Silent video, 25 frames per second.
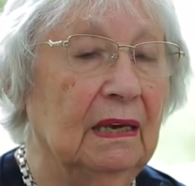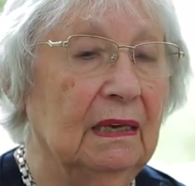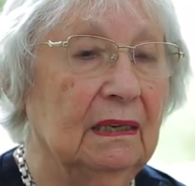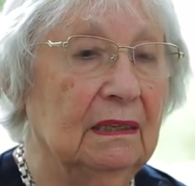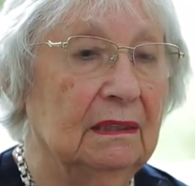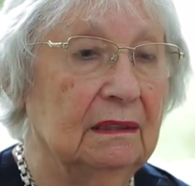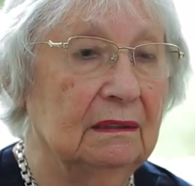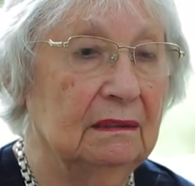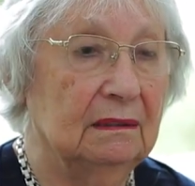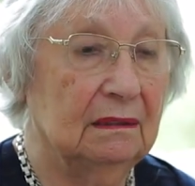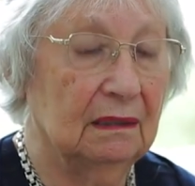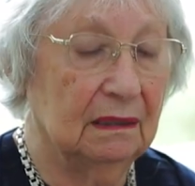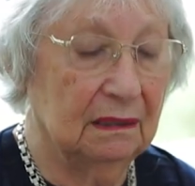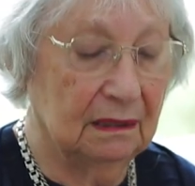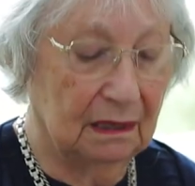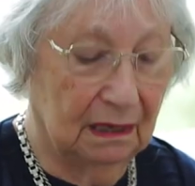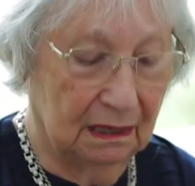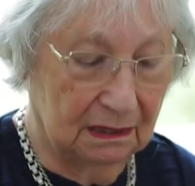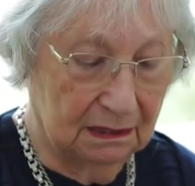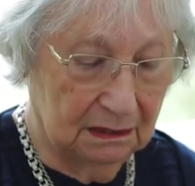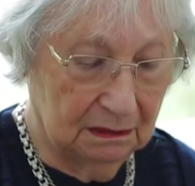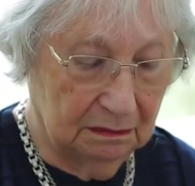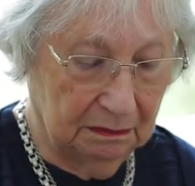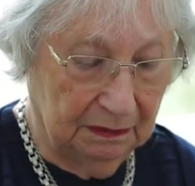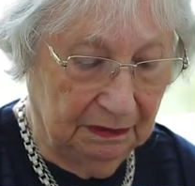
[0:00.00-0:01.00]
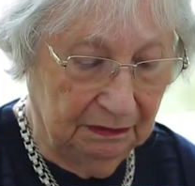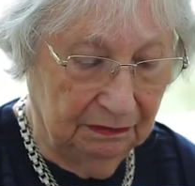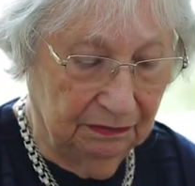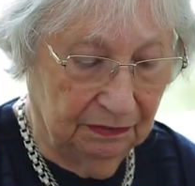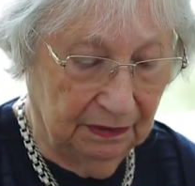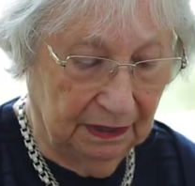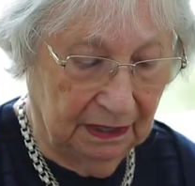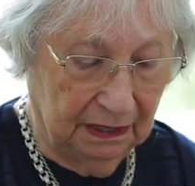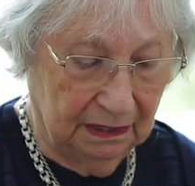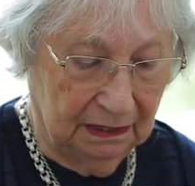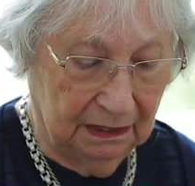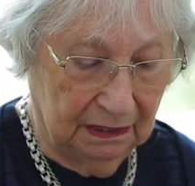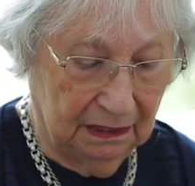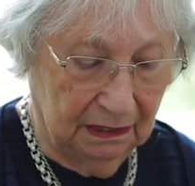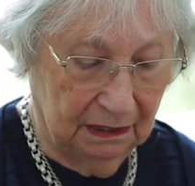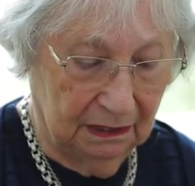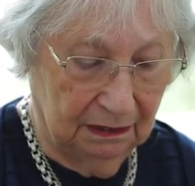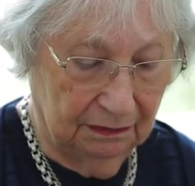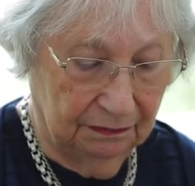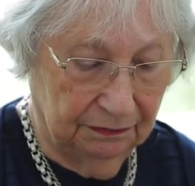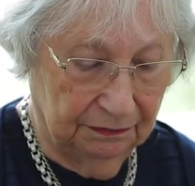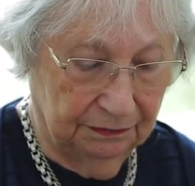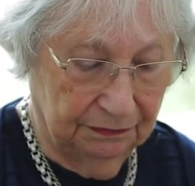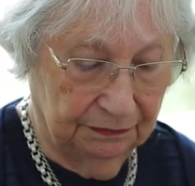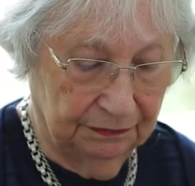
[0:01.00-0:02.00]
And I asked my father
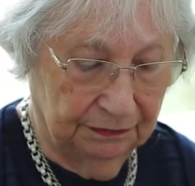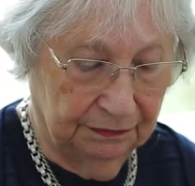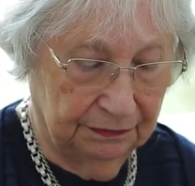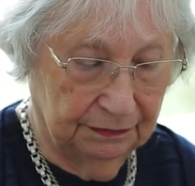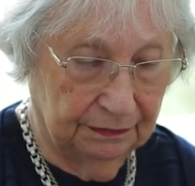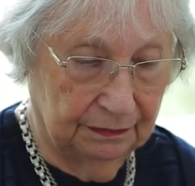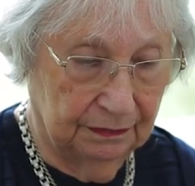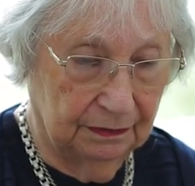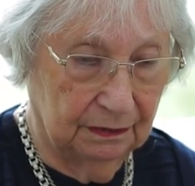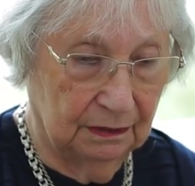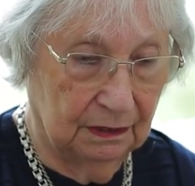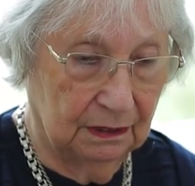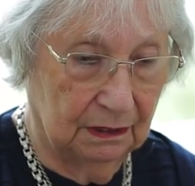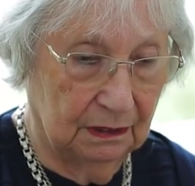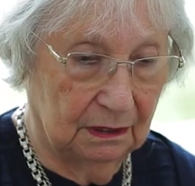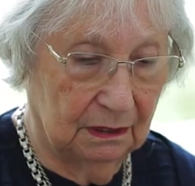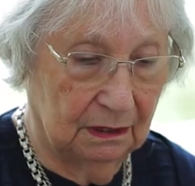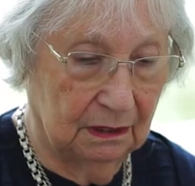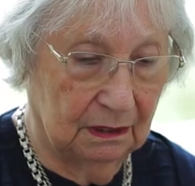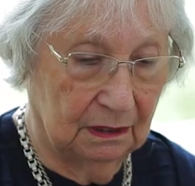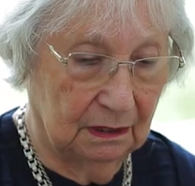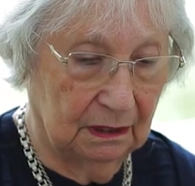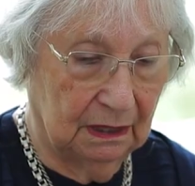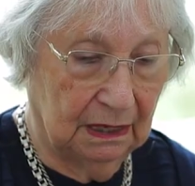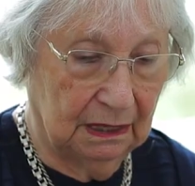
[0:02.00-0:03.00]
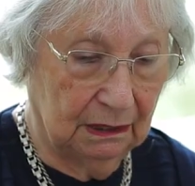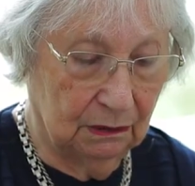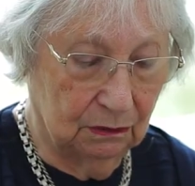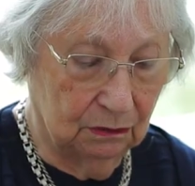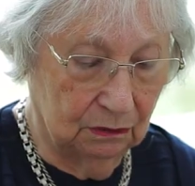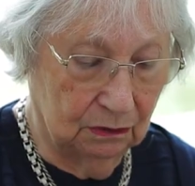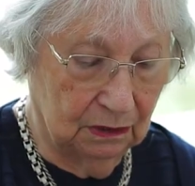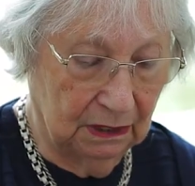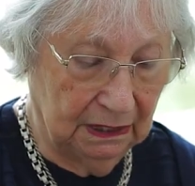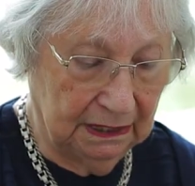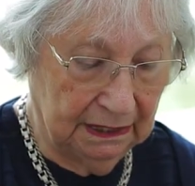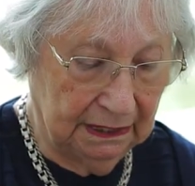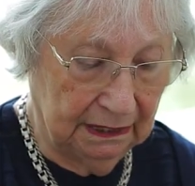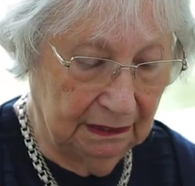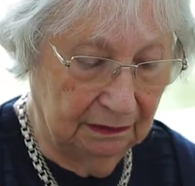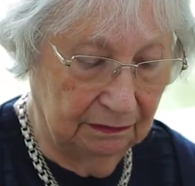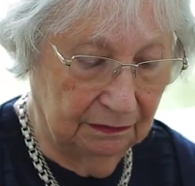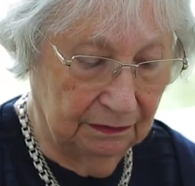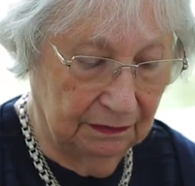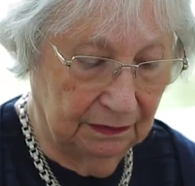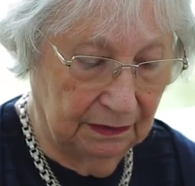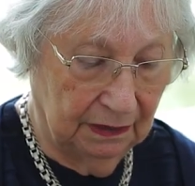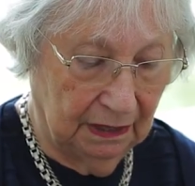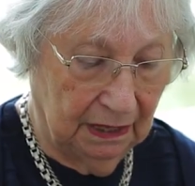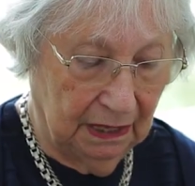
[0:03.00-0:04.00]
if I could
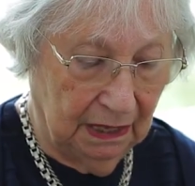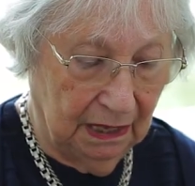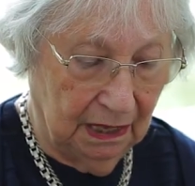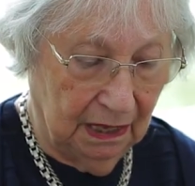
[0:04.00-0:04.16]
leave.